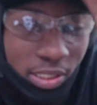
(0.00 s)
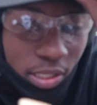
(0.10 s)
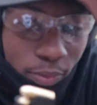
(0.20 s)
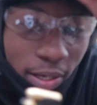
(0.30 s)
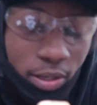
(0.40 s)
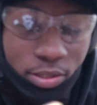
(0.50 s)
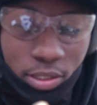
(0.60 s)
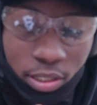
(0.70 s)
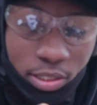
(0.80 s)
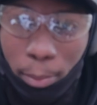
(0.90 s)
10 rounds
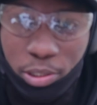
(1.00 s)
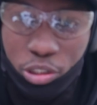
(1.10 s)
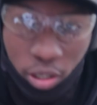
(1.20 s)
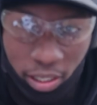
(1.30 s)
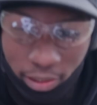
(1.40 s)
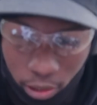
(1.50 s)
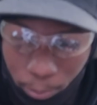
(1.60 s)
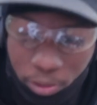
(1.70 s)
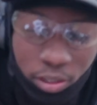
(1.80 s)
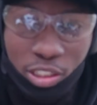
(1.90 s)
in this. I'm gonna just go ahead and
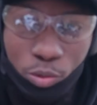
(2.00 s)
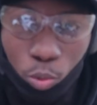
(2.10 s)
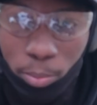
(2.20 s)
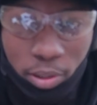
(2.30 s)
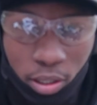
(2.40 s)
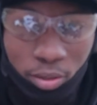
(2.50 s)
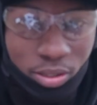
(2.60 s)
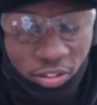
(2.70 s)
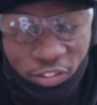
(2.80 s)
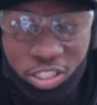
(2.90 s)
dump it, just warm it up.
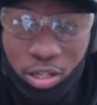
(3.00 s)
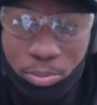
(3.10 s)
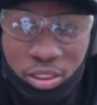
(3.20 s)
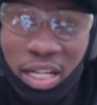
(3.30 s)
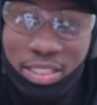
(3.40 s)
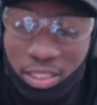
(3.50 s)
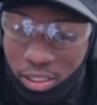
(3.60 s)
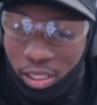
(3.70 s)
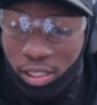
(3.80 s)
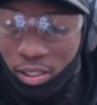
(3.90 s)
These are the first couple shots of the
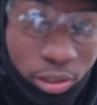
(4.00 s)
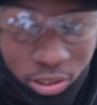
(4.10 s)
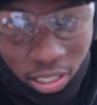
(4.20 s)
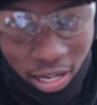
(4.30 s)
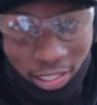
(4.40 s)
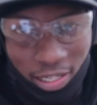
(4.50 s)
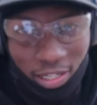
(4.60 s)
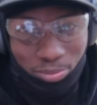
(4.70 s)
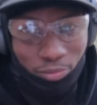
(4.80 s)
day. See how the Canik